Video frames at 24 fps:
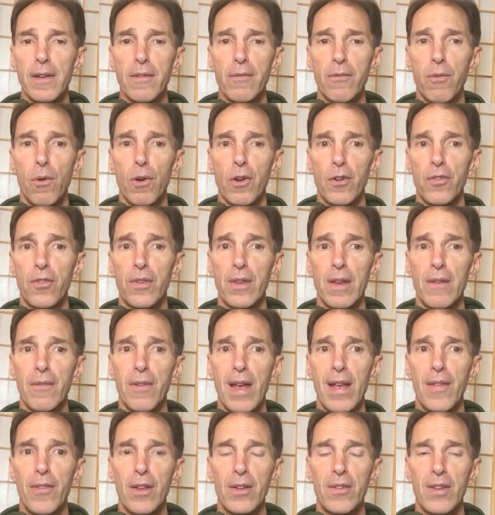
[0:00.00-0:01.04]
force. They've
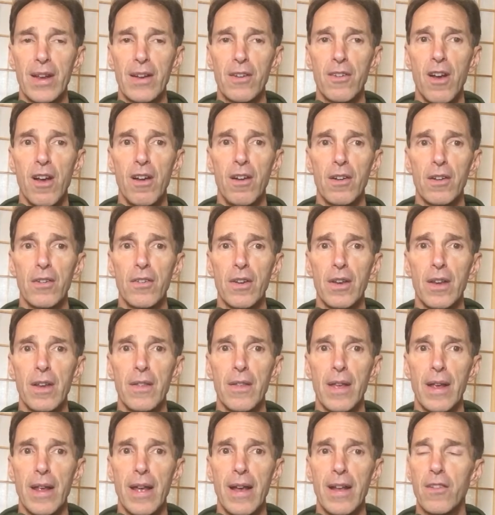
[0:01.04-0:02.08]
had the technology,
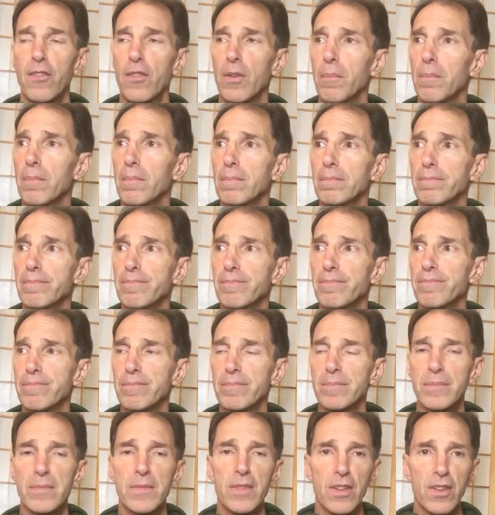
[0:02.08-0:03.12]
they got
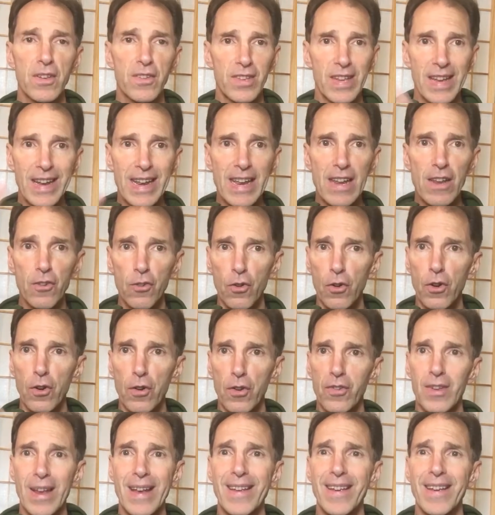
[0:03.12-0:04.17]
some cities or
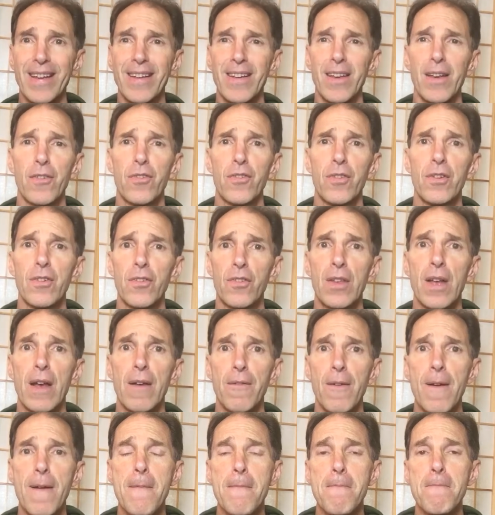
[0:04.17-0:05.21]
psychic gifts and stuff.
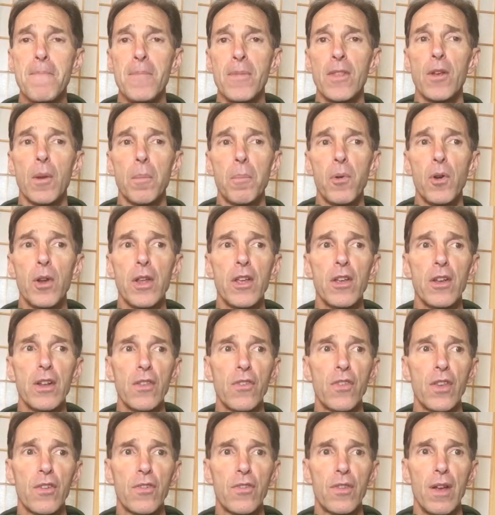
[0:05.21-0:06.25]
They're pretty good
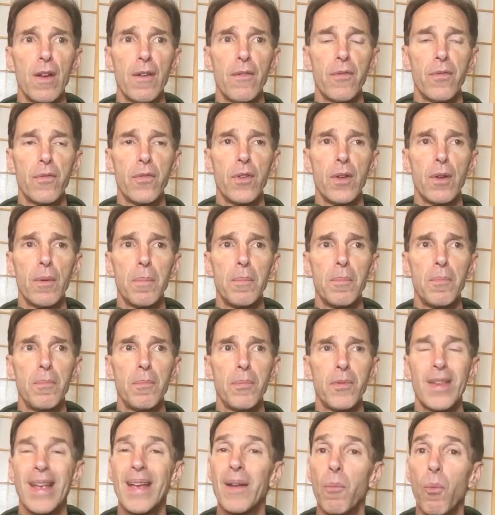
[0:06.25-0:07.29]
at this stuff. They
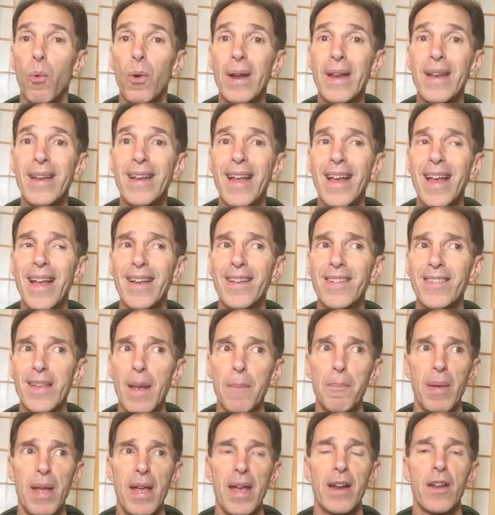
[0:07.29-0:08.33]
stand one
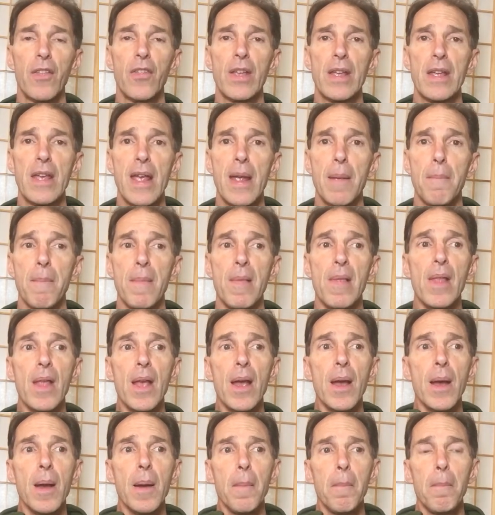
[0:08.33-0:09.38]
step ahead of the game.
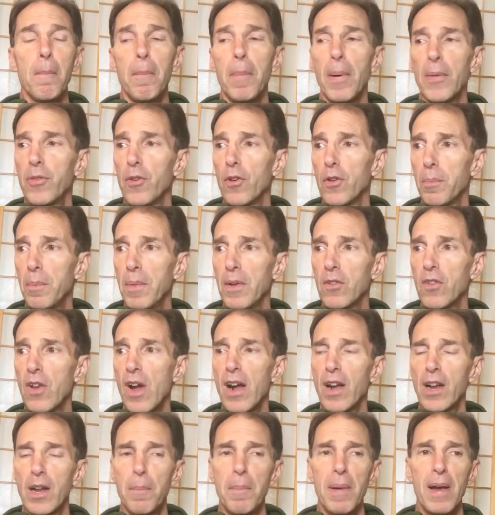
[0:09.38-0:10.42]
But there's been
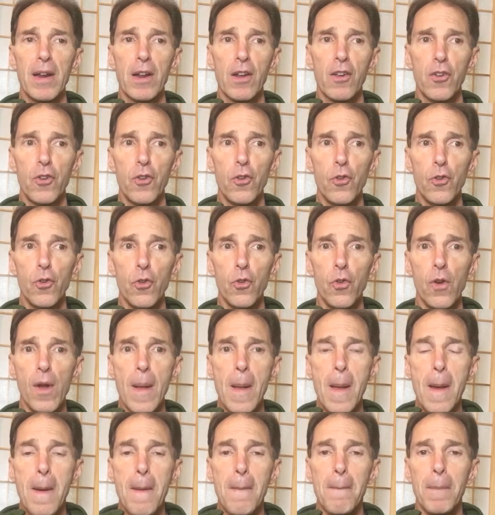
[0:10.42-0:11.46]
talk about a coup,
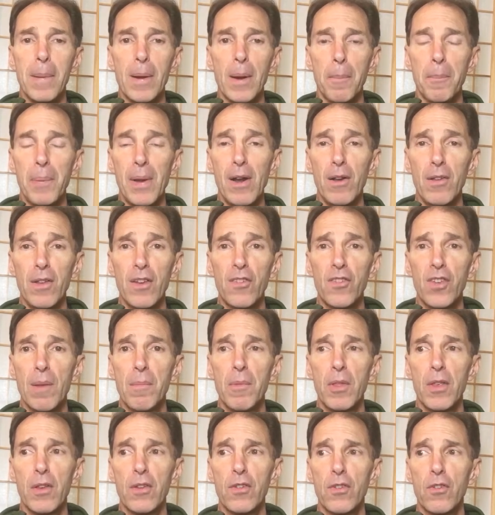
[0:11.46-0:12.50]
but apparently
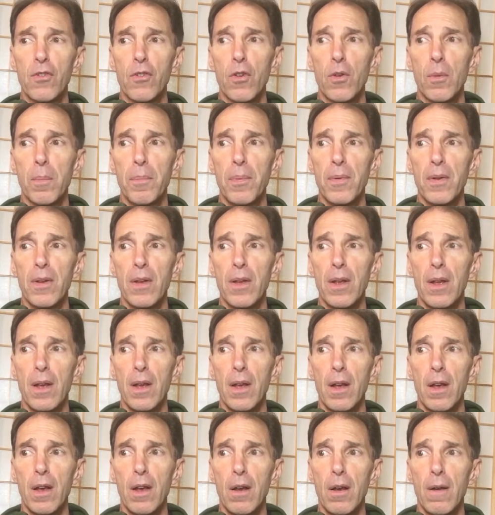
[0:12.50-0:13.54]
some of this group
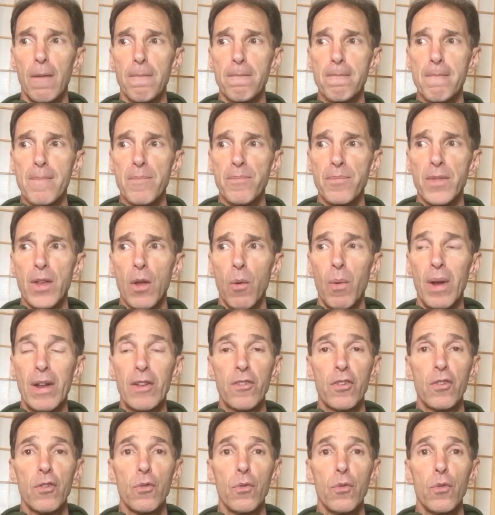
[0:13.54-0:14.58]

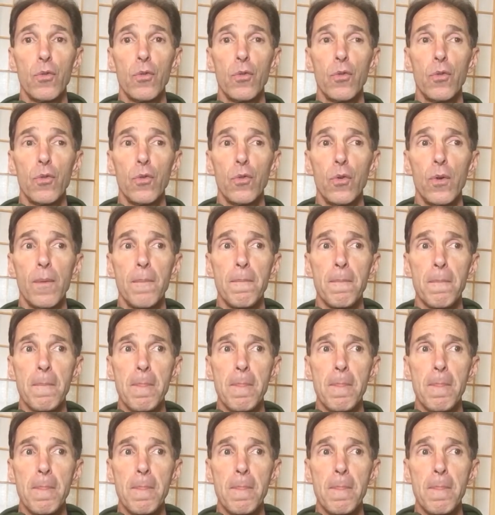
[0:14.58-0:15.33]
went to